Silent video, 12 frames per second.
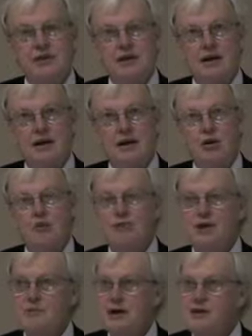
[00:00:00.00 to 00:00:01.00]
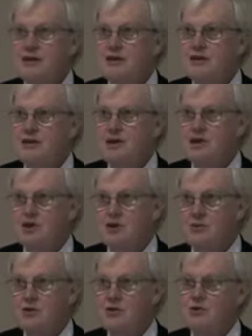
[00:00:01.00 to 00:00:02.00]
Uh, hopefully by the end of the
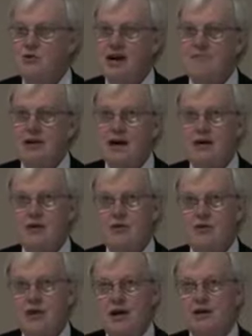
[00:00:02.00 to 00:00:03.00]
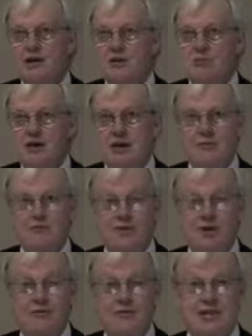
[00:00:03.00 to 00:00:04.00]
year, when you drive by Creighton, it'll become
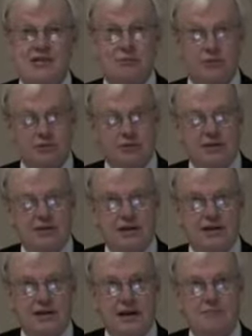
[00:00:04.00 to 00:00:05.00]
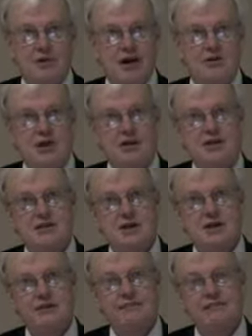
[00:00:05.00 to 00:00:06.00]
very visible that that project is
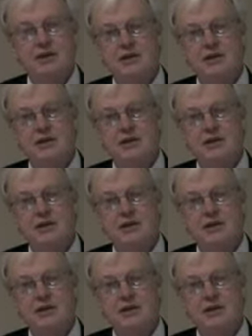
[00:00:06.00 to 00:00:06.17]
there.